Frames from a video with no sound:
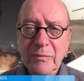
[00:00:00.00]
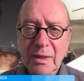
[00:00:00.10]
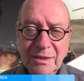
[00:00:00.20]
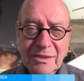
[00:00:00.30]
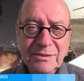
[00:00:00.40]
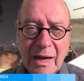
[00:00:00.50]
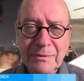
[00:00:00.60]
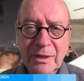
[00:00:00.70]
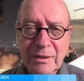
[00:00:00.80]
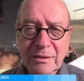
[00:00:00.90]
This
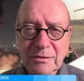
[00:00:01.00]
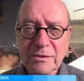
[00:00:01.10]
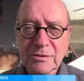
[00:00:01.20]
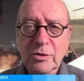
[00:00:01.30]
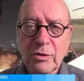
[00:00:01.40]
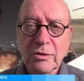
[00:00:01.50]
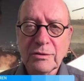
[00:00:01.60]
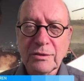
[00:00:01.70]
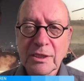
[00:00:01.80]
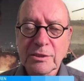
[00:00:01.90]
update is called
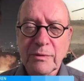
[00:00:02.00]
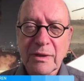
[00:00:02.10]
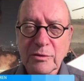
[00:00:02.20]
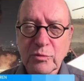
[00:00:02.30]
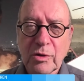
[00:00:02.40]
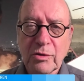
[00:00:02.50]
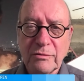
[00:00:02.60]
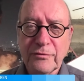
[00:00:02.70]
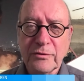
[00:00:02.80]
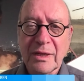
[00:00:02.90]
Israel at War.
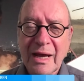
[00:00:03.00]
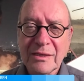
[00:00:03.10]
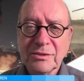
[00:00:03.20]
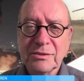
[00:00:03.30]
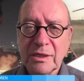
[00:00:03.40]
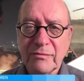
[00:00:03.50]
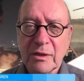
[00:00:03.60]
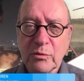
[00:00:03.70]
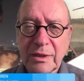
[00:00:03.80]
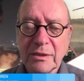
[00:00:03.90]
For the last
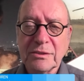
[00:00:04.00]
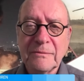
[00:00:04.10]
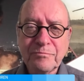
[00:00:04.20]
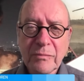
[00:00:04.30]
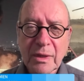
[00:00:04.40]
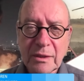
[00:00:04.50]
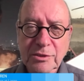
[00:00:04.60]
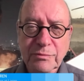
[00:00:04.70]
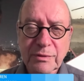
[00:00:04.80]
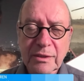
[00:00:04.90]
several weeks,
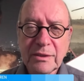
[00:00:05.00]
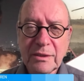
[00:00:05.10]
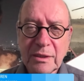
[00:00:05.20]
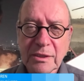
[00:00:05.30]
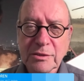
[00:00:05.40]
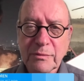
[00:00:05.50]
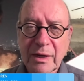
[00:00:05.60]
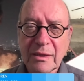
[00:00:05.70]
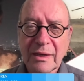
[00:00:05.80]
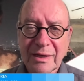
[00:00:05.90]
it's really
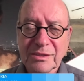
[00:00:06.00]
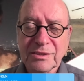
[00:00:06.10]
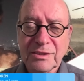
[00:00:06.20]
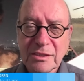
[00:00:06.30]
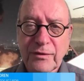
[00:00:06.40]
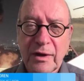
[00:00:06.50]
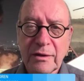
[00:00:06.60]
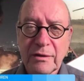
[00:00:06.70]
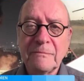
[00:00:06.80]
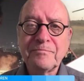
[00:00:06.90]
Israel at
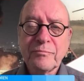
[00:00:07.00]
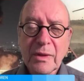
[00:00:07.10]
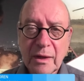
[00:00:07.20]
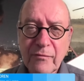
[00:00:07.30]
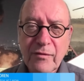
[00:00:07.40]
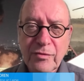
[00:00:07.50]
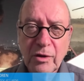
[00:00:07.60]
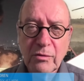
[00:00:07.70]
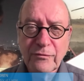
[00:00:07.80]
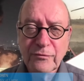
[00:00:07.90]
ceasefire, even
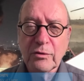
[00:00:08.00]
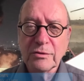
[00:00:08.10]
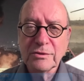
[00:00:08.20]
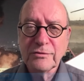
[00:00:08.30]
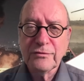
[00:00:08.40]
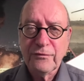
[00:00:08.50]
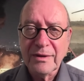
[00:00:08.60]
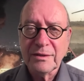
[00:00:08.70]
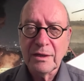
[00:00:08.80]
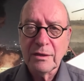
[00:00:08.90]
though, of course,
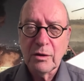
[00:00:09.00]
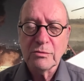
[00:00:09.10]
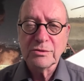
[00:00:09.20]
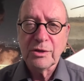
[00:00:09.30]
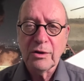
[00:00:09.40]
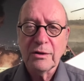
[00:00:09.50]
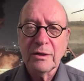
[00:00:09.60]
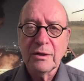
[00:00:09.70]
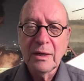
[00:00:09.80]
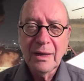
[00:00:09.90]
fighting goes
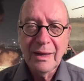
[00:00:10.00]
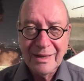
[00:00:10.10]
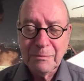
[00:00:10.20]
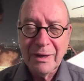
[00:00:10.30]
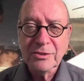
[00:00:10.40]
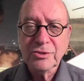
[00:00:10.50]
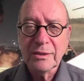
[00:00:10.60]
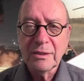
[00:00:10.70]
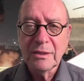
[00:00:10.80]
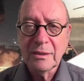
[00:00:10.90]
on,
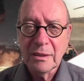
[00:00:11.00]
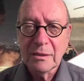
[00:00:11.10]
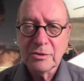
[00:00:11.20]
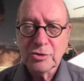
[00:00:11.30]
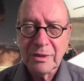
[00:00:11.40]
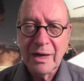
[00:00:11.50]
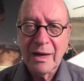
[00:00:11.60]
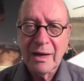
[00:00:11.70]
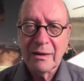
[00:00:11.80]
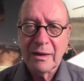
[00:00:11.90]
especially in
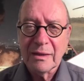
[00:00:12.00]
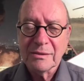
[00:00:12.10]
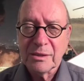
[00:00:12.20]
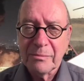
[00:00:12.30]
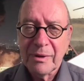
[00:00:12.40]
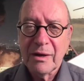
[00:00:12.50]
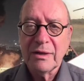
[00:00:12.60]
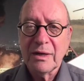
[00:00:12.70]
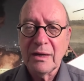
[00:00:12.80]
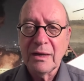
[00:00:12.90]
Judea and
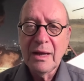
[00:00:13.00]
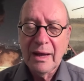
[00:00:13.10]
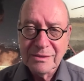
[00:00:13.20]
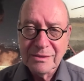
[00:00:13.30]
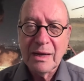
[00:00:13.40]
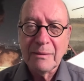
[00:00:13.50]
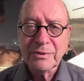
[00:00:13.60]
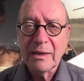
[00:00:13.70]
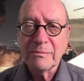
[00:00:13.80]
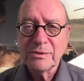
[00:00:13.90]
Samaria, and
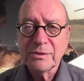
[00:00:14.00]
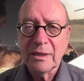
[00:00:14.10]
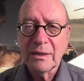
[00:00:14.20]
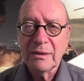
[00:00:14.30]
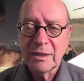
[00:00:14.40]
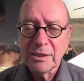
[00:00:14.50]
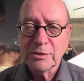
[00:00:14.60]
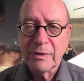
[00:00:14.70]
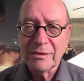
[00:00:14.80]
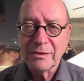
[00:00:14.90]
sometimes
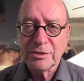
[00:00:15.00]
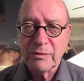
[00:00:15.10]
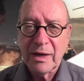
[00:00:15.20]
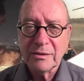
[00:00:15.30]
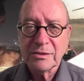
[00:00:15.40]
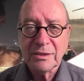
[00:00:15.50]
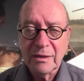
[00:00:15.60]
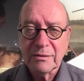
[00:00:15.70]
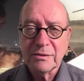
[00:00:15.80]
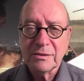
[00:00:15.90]
Israel strikes
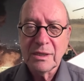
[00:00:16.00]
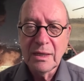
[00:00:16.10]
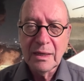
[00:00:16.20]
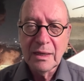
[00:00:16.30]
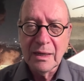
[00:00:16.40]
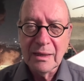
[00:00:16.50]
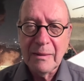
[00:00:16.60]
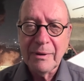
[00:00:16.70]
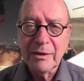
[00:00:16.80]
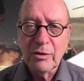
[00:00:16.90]
targets in
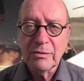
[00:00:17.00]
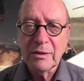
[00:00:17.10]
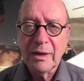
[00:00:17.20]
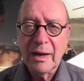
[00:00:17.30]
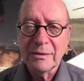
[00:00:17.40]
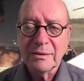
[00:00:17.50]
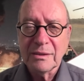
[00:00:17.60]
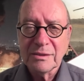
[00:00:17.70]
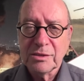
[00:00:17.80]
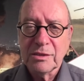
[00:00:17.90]
Lebanon and
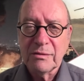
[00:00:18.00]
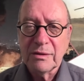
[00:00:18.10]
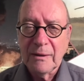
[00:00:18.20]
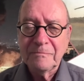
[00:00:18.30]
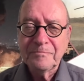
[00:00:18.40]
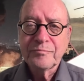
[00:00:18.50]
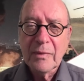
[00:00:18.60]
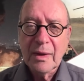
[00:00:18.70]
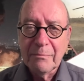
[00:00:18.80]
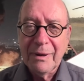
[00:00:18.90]
in Syria.
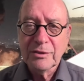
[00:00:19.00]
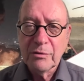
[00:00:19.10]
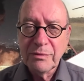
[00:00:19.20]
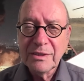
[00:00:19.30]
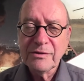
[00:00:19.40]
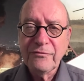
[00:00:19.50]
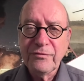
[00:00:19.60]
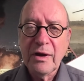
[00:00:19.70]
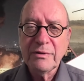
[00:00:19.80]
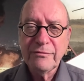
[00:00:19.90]
But there is a
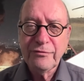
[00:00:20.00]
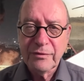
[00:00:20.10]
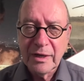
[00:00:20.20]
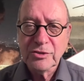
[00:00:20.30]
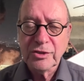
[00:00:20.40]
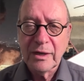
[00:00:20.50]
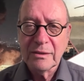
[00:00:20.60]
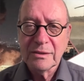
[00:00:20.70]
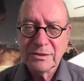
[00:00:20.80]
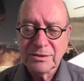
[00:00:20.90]
very
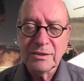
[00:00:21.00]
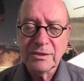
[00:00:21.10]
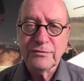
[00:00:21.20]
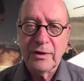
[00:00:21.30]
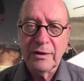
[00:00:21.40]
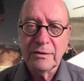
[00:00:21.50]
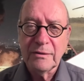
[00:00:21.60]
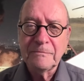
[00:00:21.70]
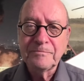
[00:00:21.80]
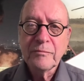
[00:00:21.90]
fragile
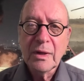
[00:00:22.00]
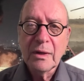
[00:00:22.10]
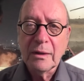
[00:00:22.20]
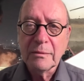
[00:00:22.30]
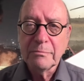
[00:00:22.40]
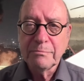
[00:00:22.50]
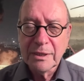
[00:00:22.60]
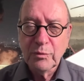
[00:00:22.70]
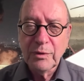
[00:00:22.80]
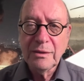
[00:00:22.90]
ceasefire
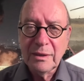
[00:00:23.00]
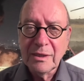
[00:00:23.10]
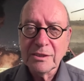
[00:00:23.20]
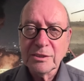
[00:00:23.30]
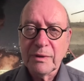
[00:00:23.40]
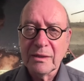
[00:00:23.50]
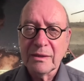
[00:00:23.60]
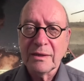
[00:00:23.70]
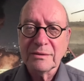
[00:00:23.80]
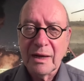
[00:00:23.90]
between
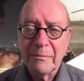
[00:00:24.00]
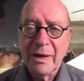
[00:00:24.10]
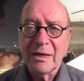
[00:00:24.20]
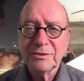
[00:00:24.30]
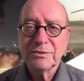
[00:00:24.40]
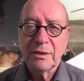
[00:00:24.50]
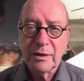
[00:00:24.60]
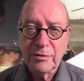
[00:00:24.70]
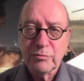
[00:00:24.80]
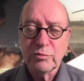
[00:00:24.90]
Israel and Hamas
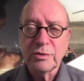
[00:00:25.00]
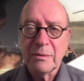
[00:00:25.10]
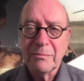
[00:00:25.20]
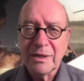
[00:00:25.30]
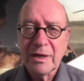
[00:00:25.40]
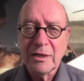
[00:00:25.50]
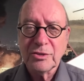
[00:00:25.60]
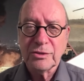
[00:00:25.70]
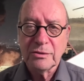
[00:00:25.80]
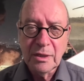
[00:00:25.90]
through the
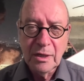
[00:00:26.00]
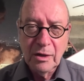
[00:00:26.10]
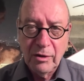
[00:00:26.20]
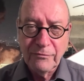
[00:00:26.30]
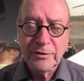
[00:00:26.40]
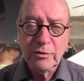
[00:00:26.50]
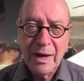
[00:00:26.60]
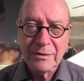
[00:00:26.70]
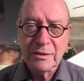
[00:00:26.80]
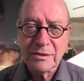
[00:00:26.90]
mediation of the
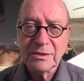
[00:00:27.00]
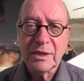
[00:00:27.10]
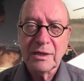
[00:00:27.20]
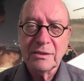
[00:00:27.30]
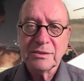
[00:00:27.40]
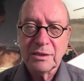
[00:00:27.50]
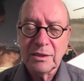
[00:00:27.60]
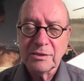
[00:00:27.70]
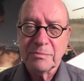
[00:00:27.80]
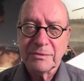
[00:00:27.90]
United States,
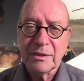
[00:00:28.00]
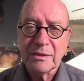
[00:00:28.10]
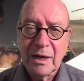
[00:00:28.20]
Egypt, and